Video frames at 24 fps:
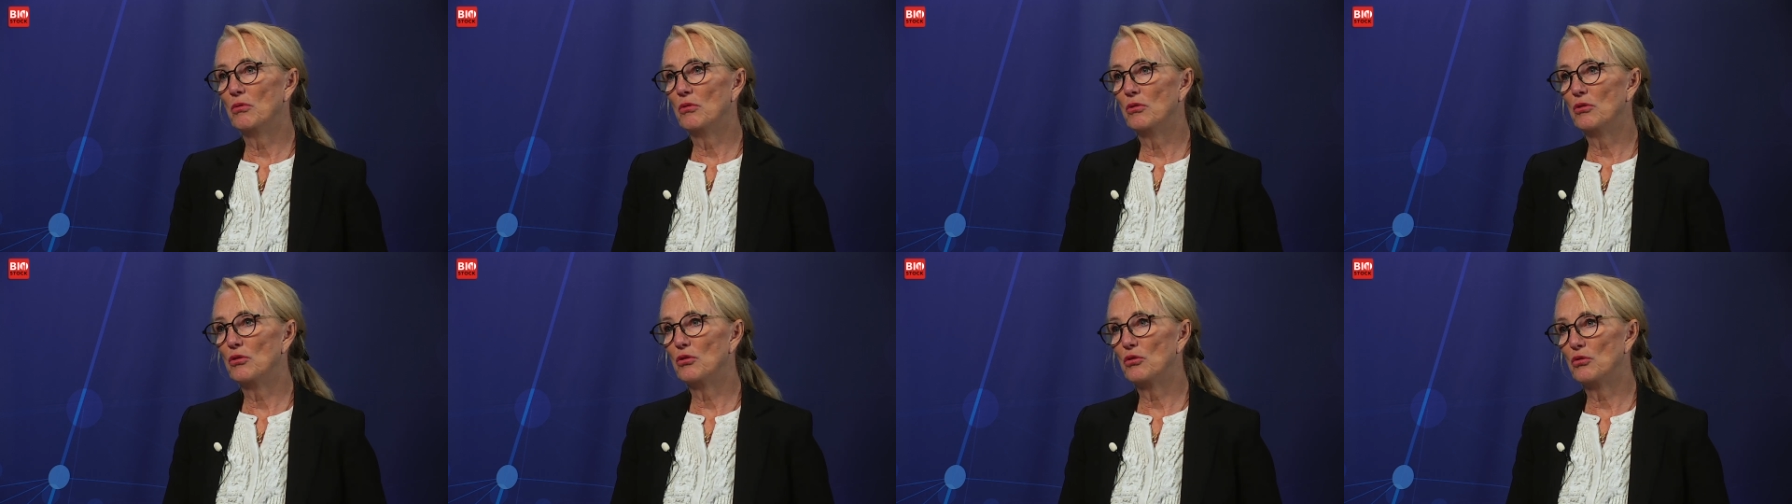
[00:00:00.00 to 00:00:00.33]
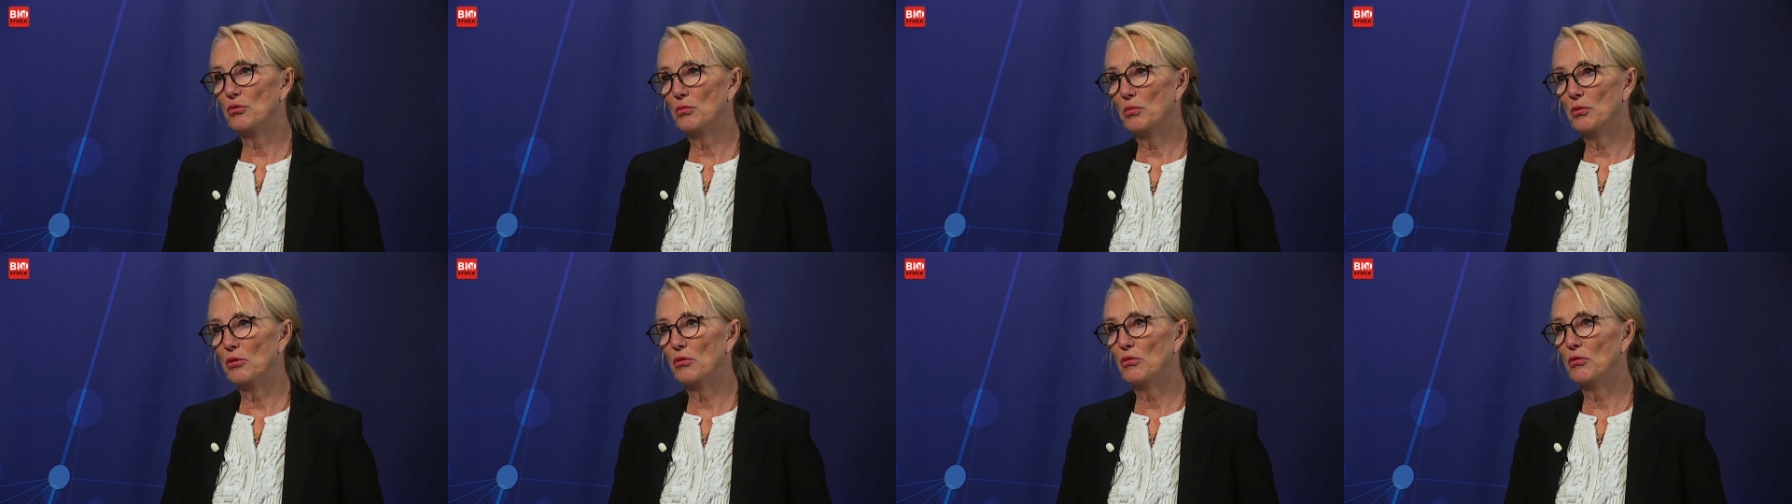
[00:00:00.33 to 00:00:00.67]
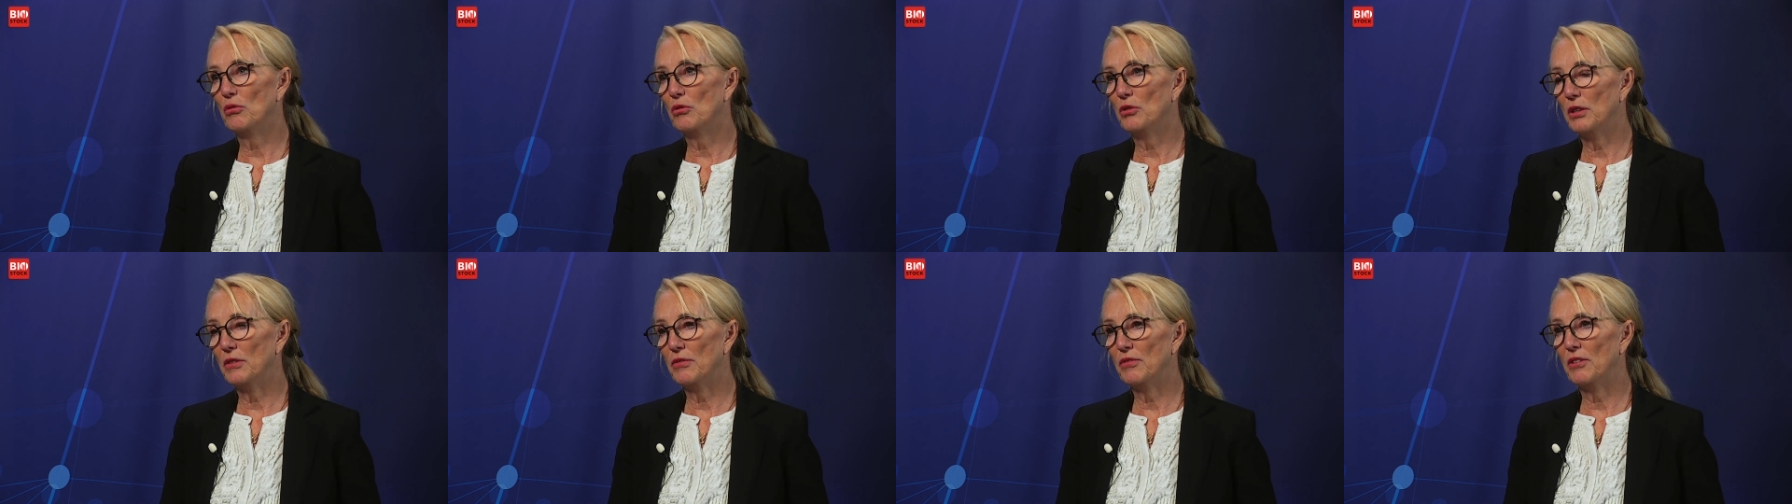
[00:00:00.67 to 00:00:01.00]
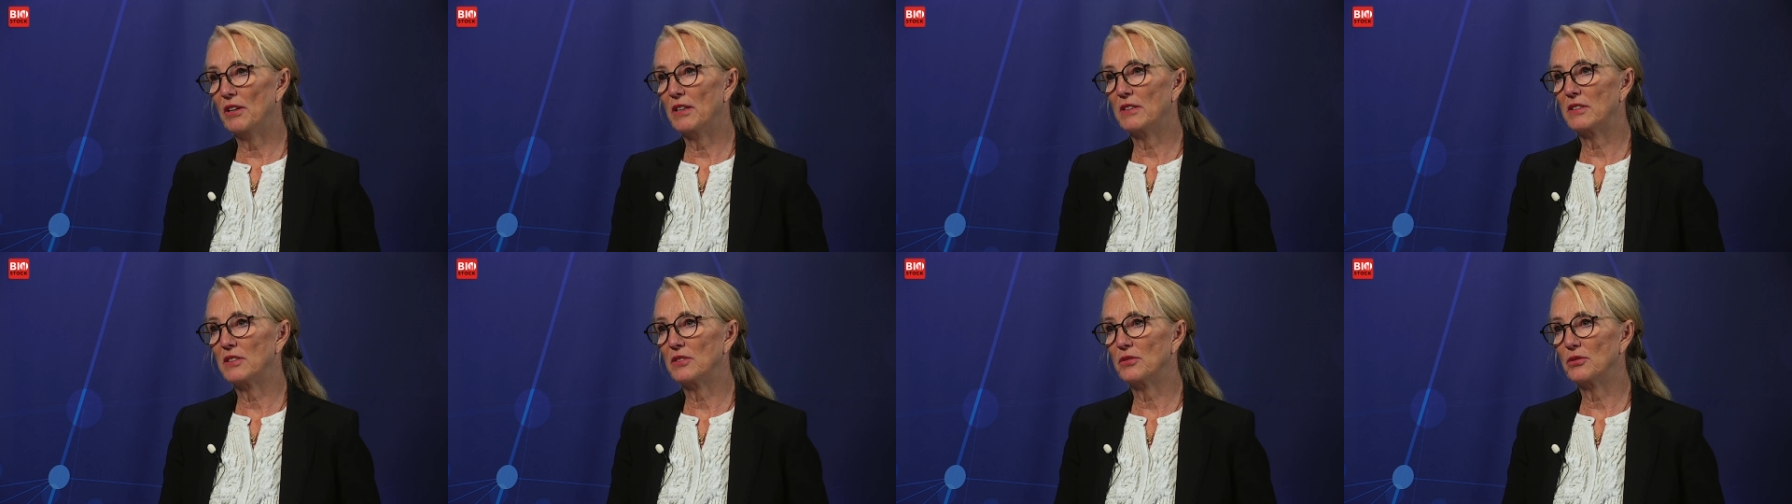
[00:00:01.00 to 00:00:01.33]
super good
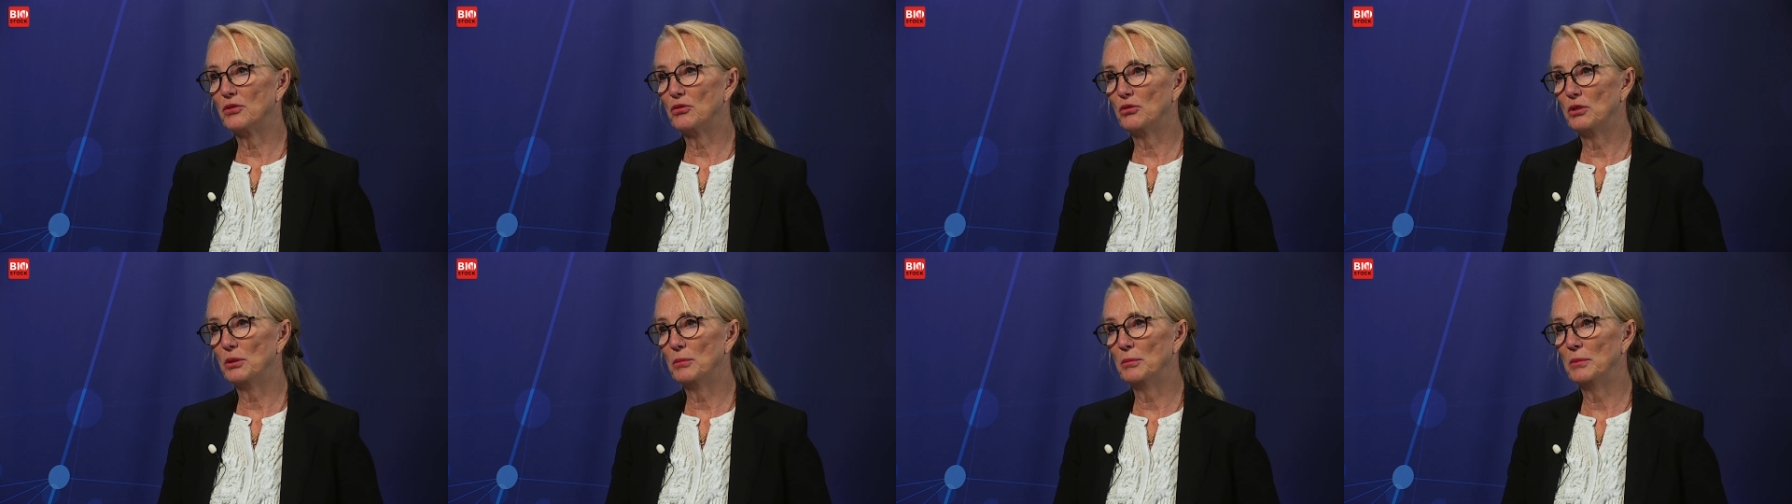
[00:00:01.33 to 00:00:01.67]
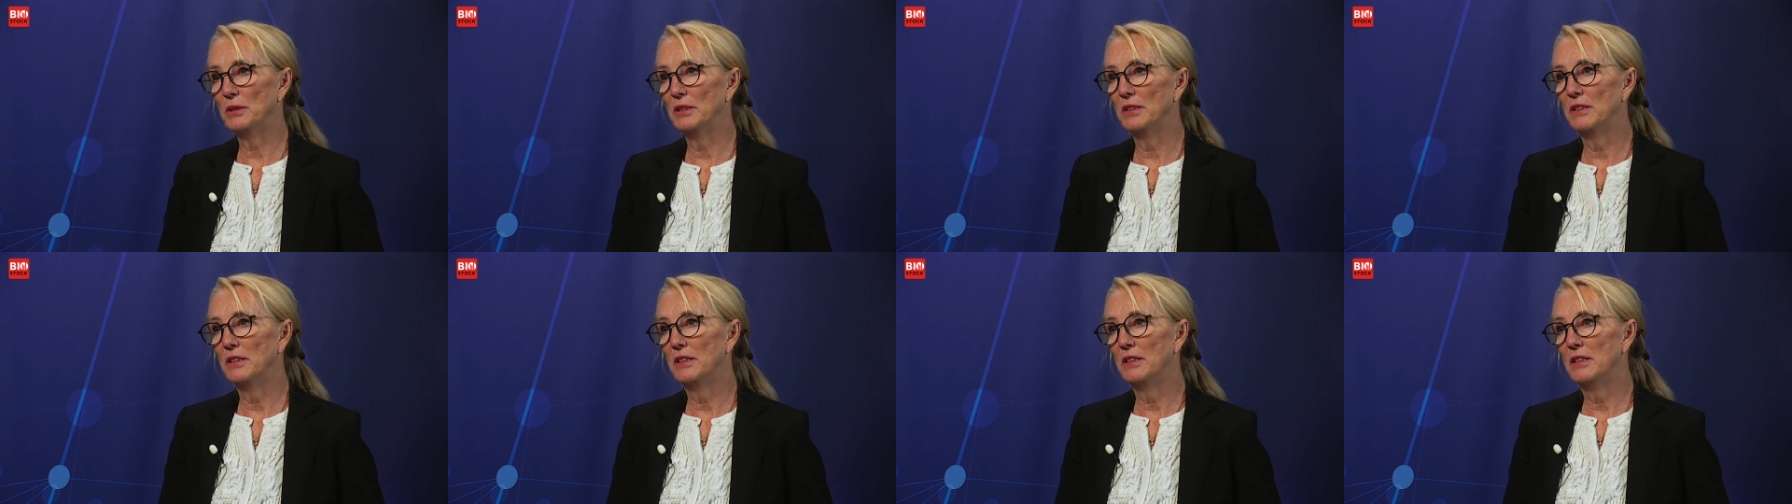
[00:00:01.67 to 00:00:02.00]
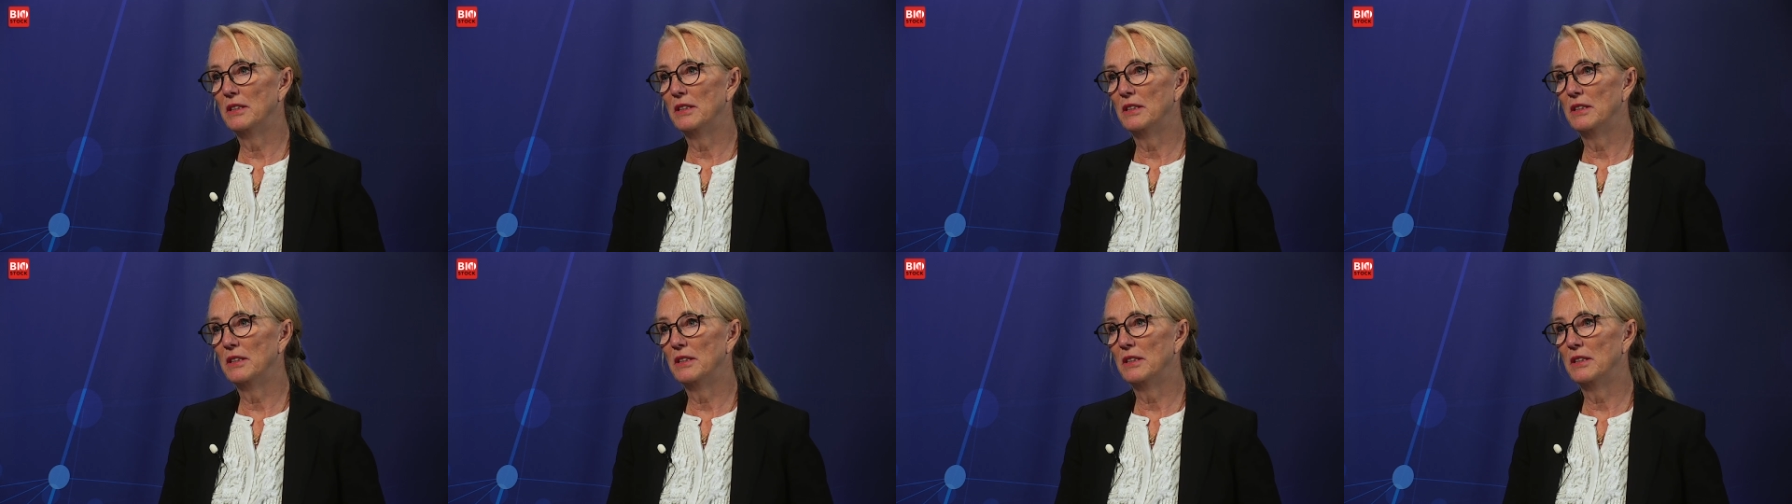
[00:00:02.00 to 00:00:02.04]
effective treatment